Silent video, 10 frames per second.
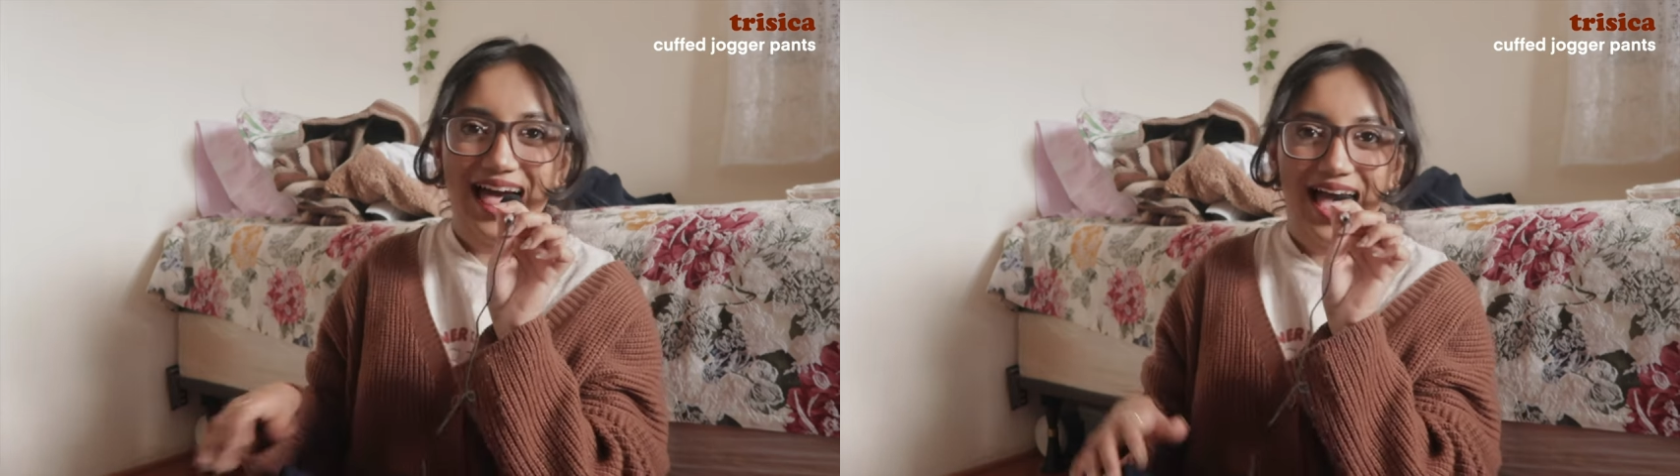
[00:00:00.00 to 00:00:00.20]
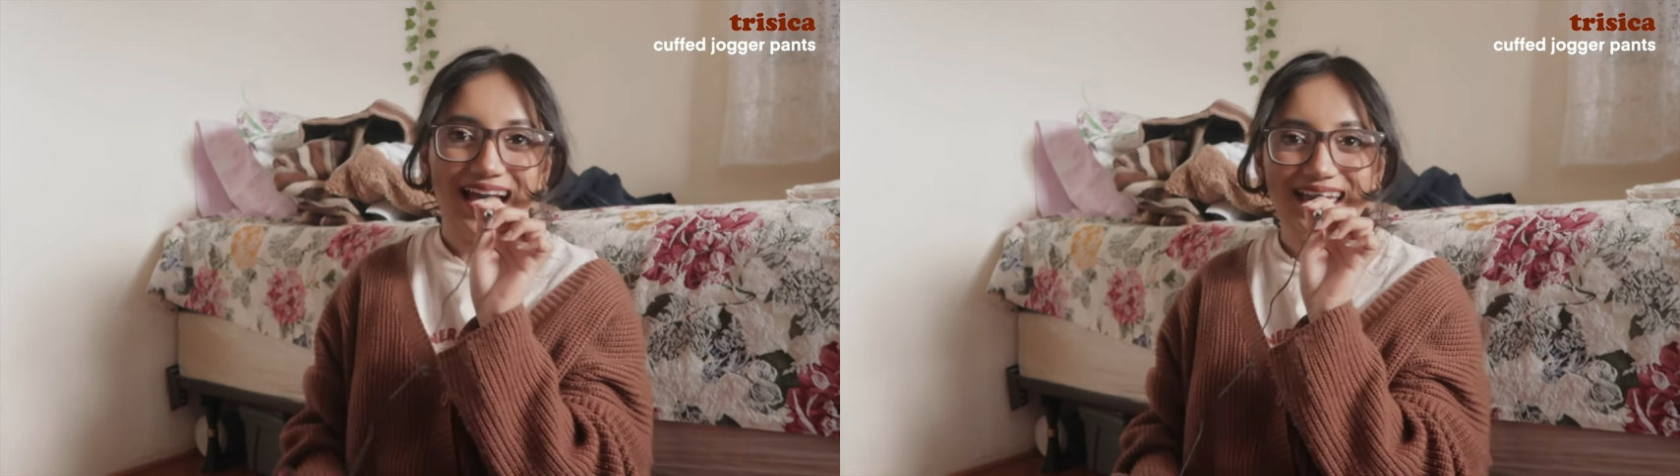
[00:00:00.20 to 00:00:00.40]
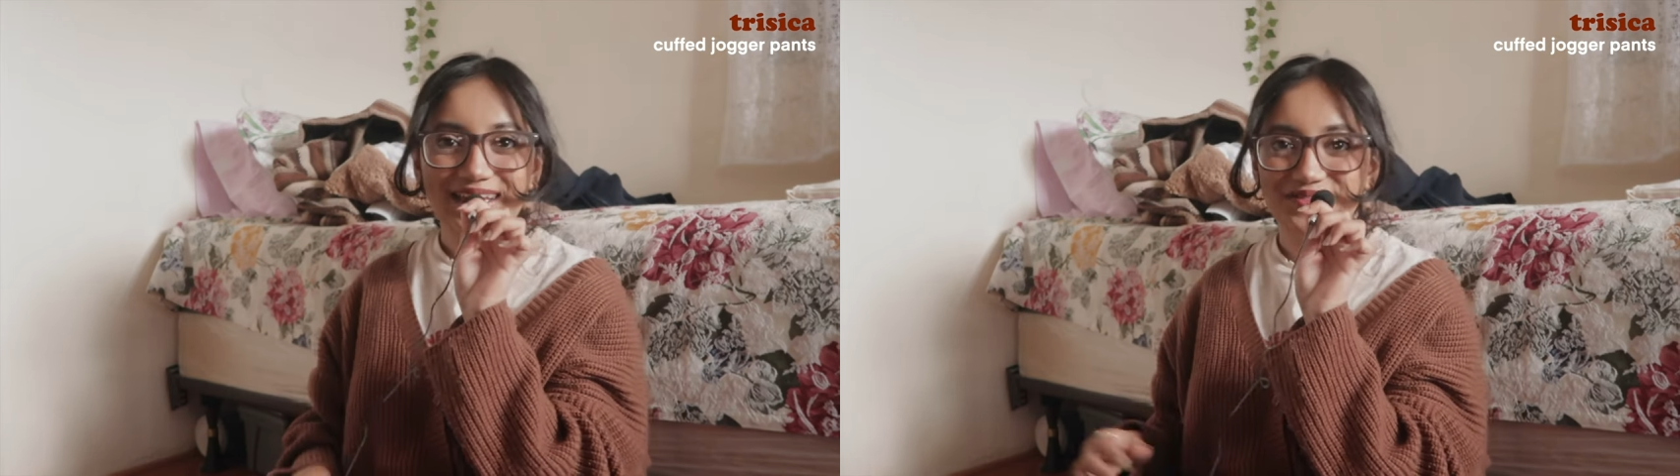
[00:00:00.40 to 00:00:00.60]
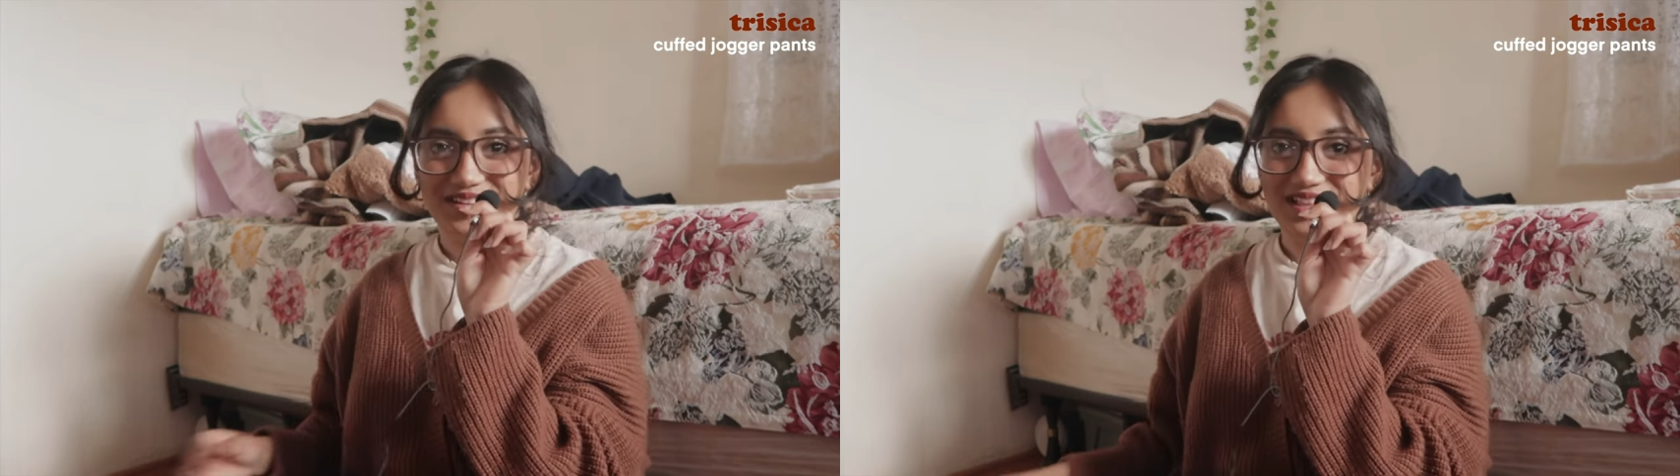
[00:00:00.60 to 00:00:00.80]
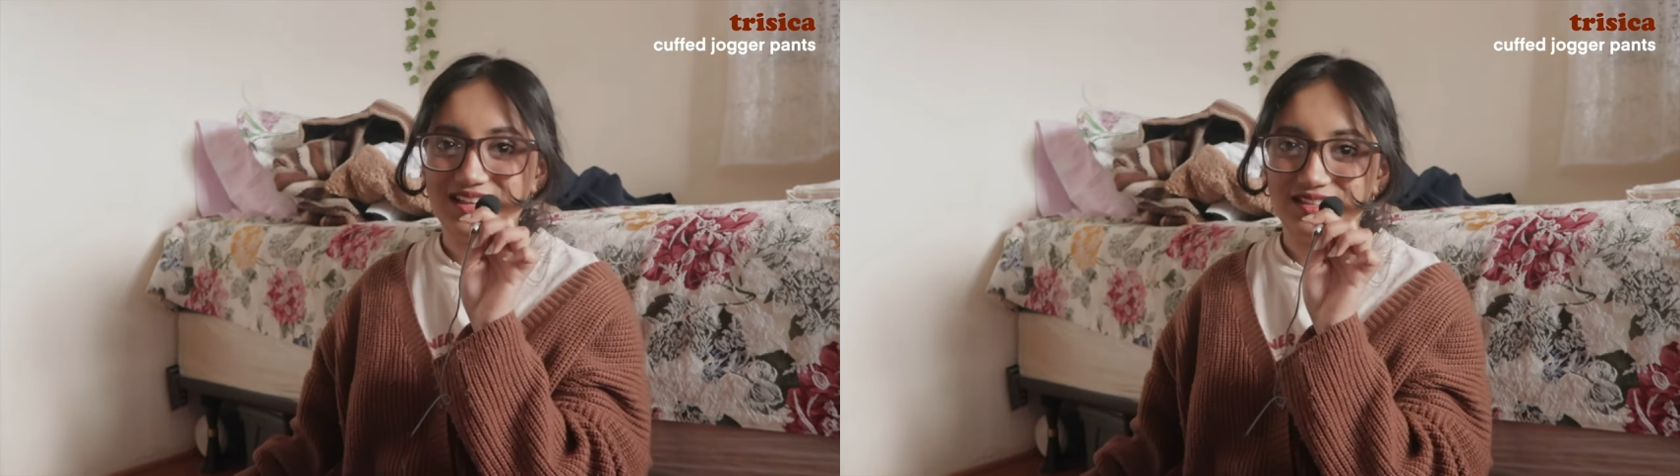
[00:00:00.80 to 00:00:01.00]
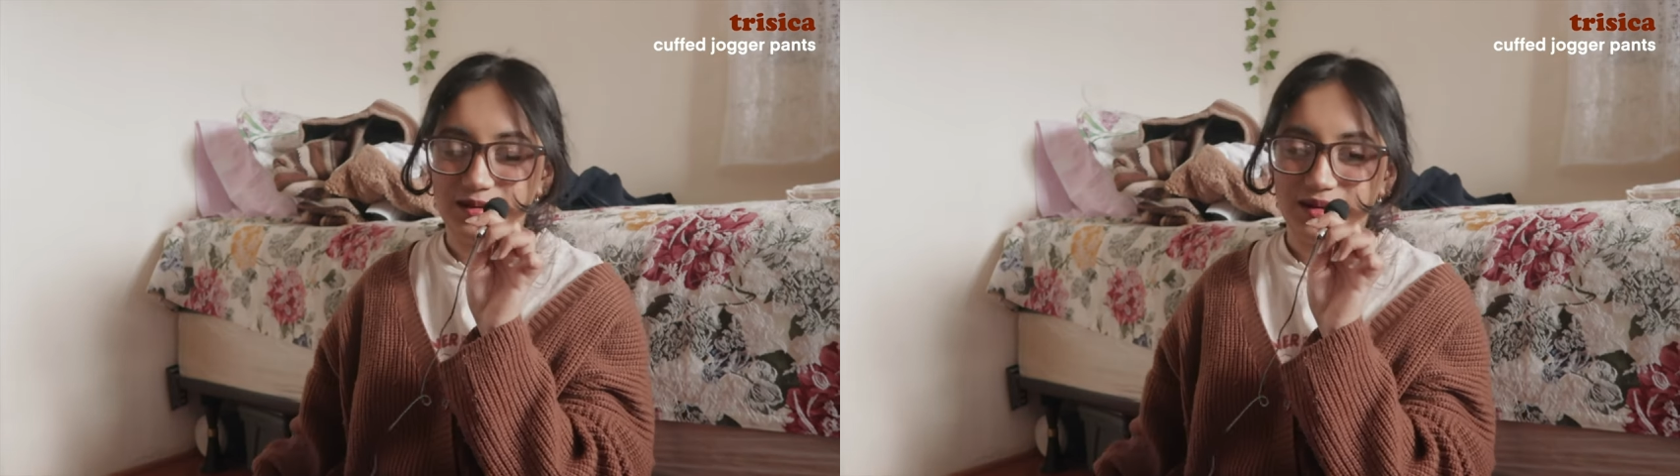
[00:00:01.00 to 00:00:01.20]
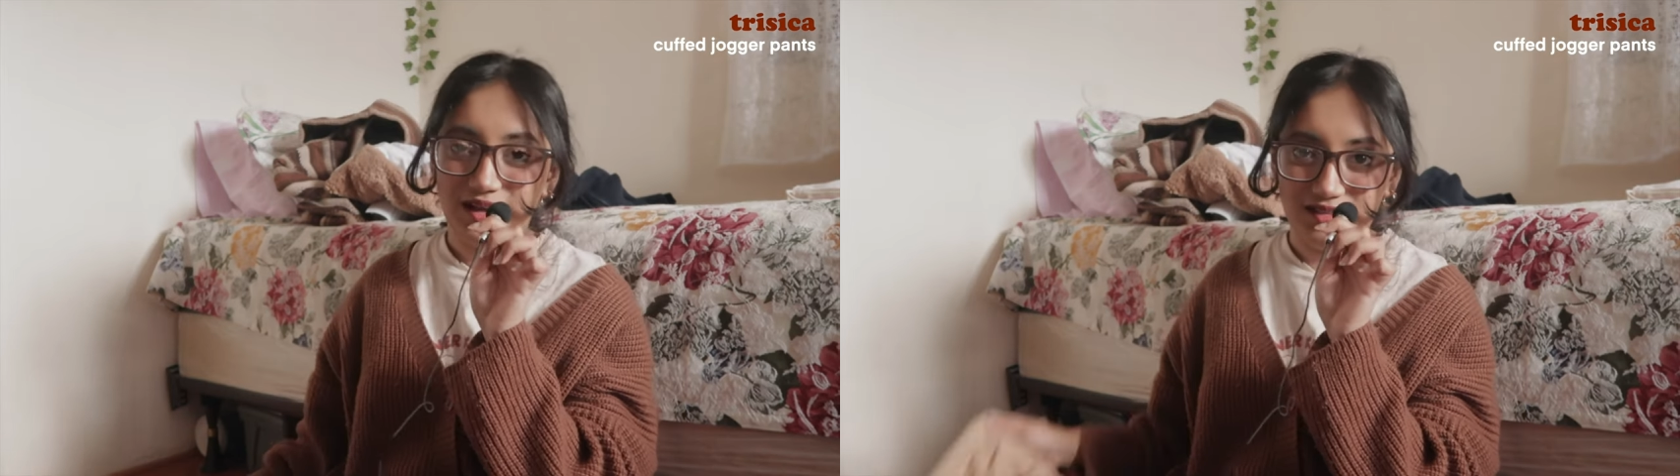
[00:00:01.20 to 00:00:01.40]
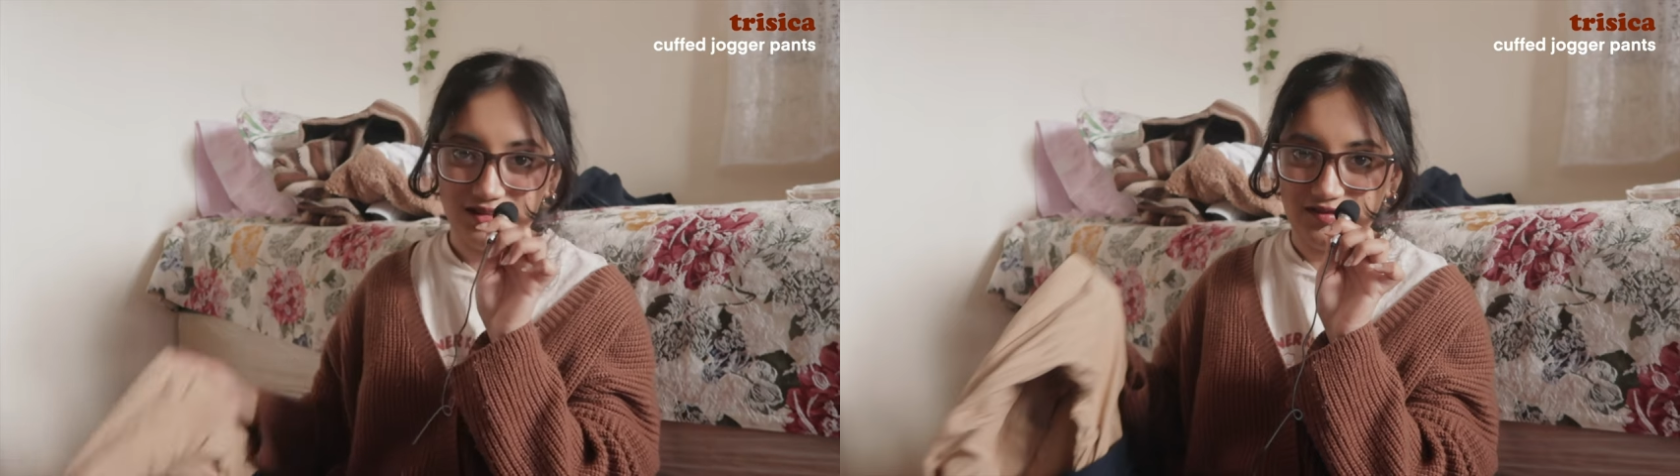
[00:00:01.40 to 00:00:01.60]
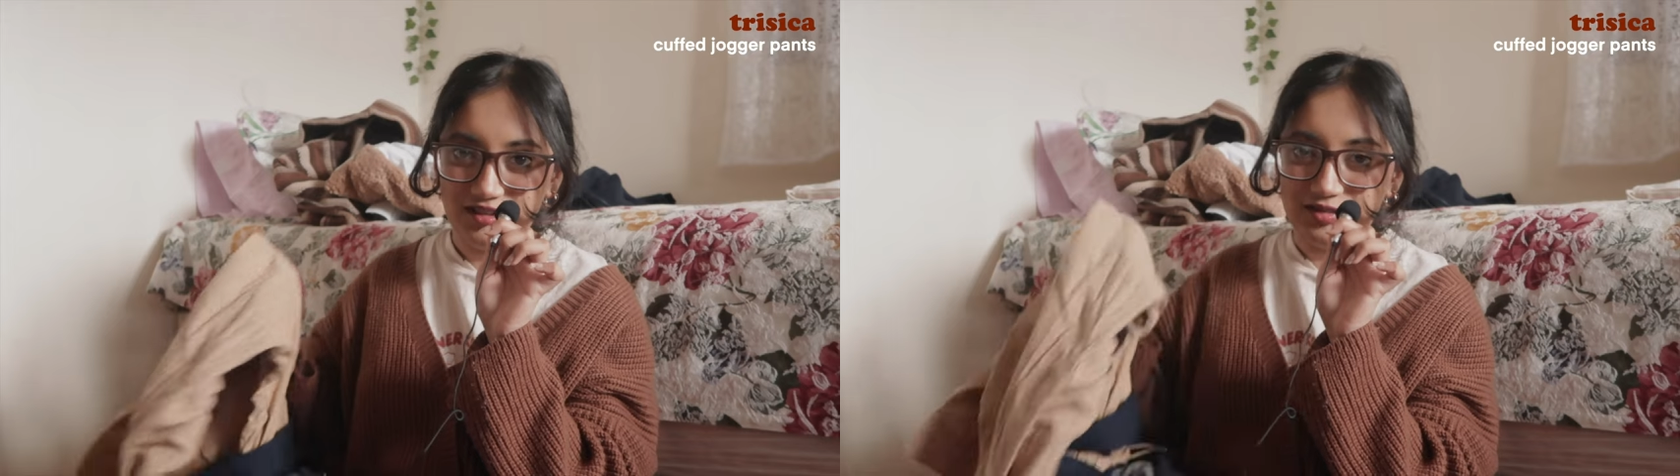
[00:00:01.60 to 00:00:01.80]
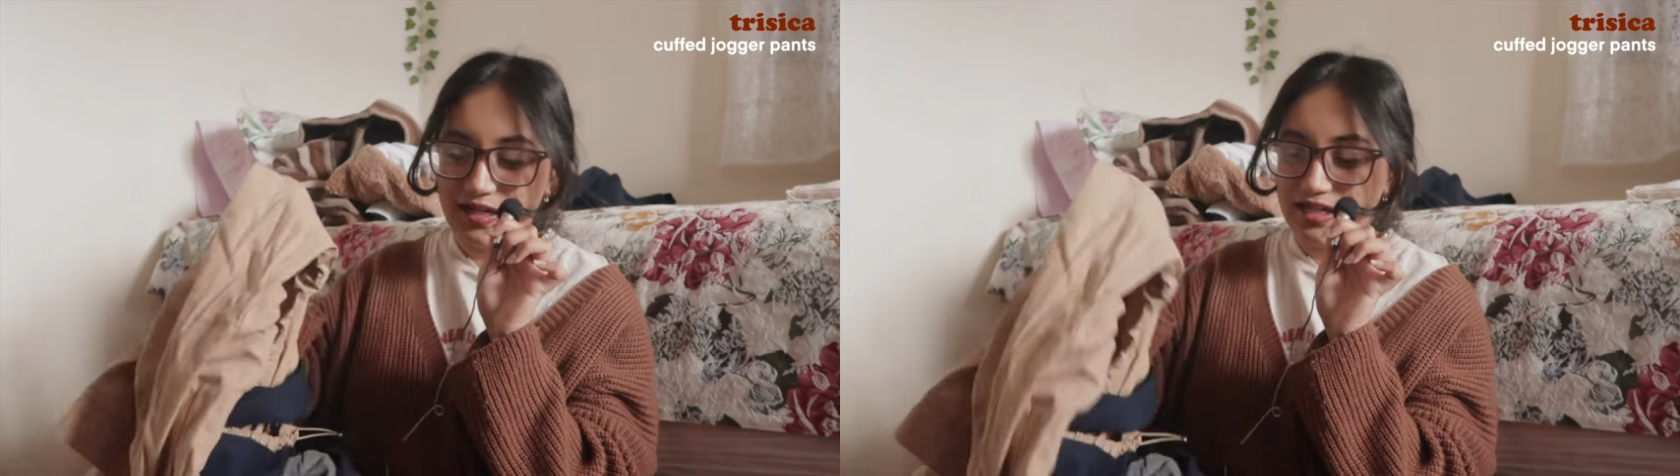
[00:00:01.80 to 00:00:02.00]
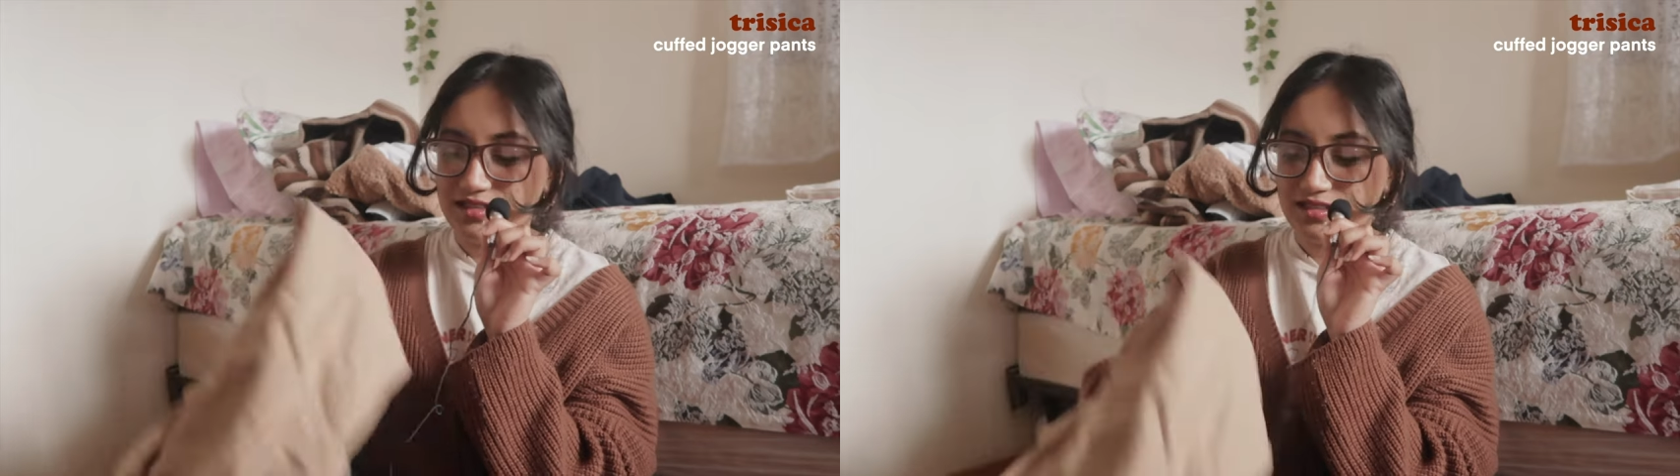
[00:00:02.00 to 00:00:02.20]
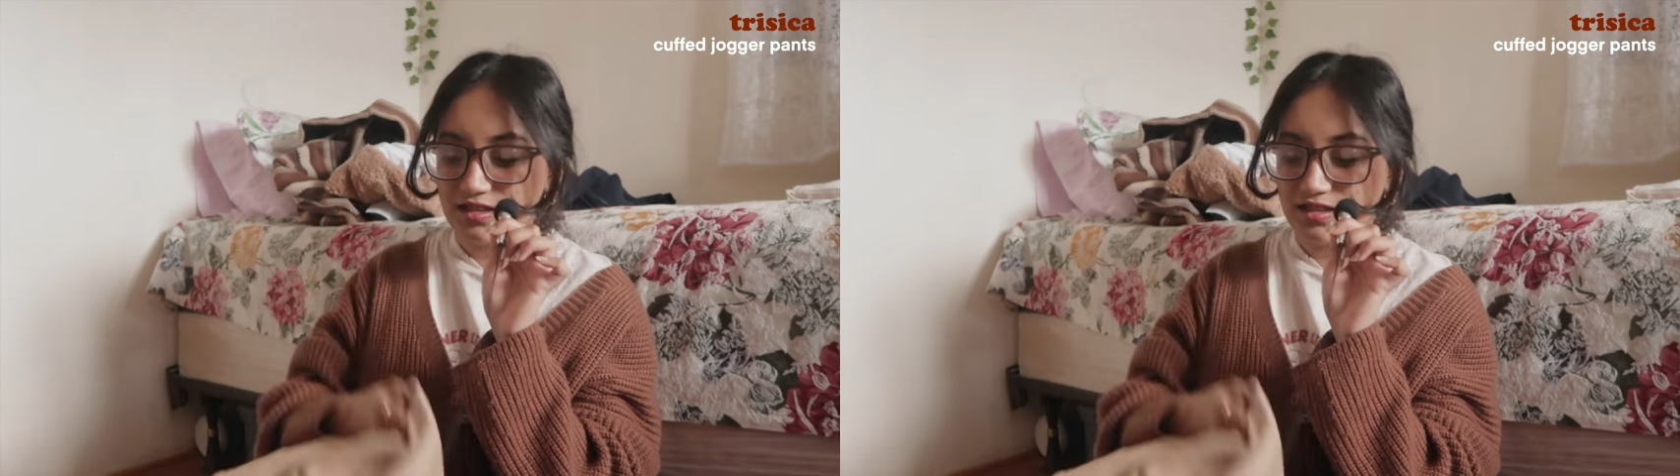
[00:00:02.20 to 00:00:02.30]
I really like the color of these pants.